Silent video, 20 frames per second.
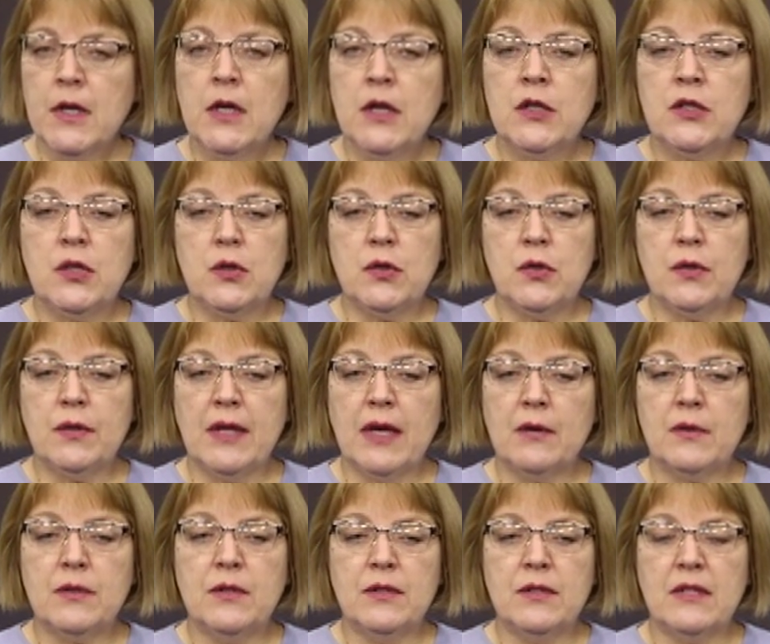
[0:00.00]
So
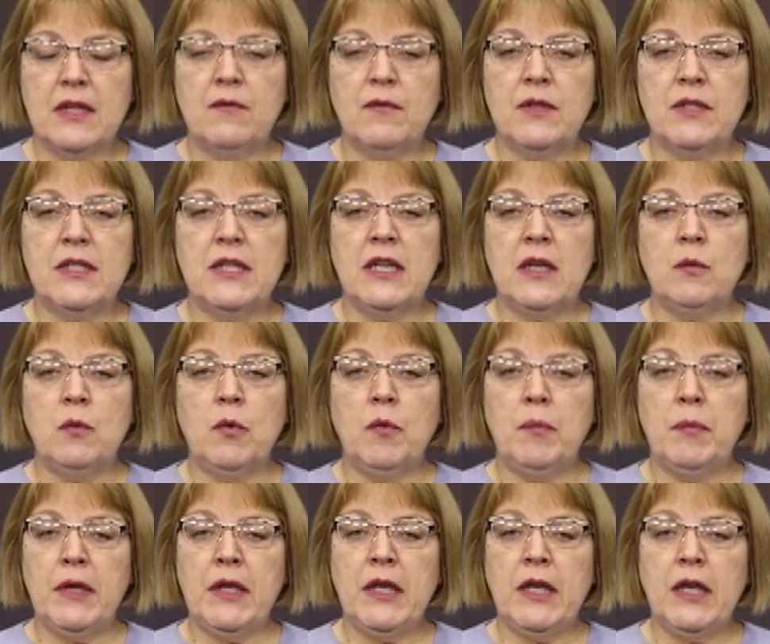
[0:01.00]
2017 will
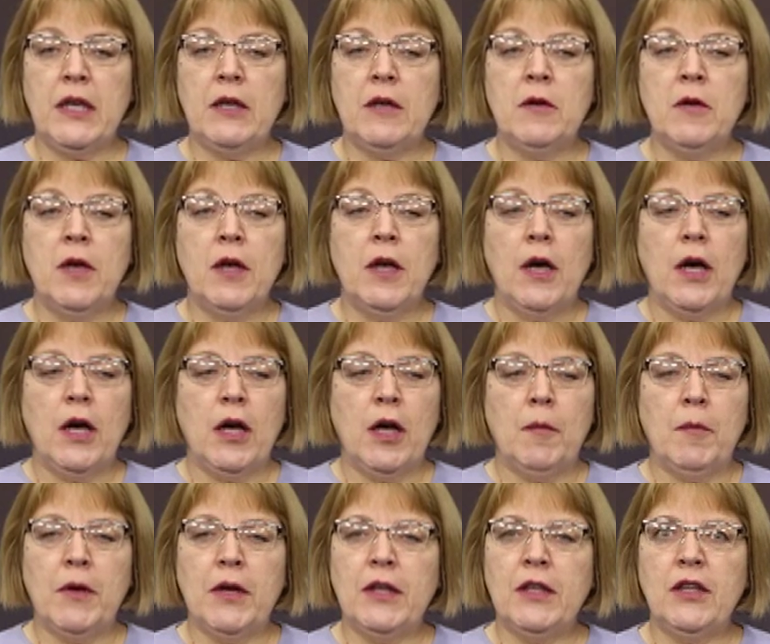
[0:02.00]
be
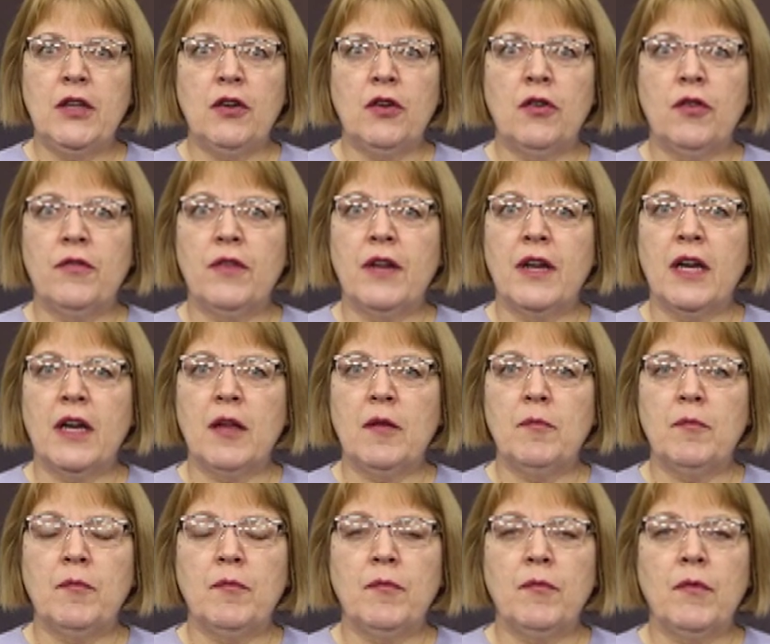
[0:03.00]
um, a year that
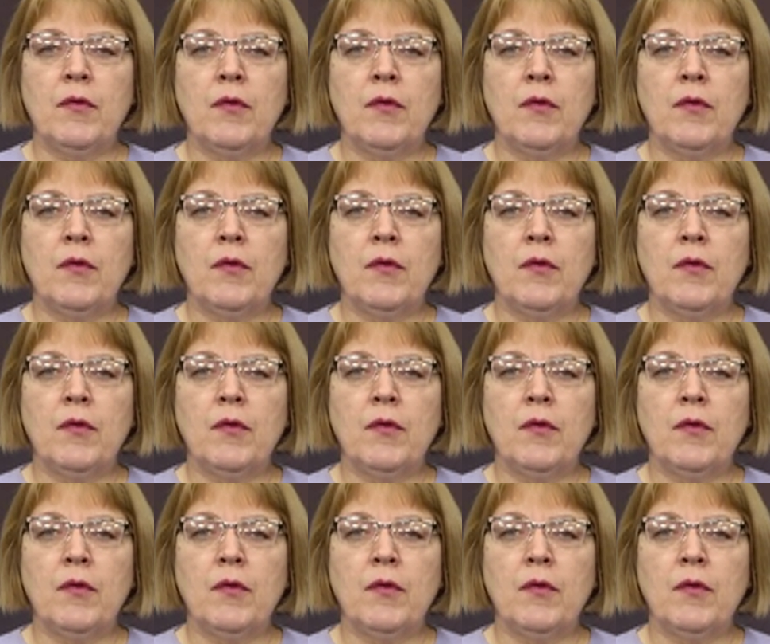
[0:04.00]
I'm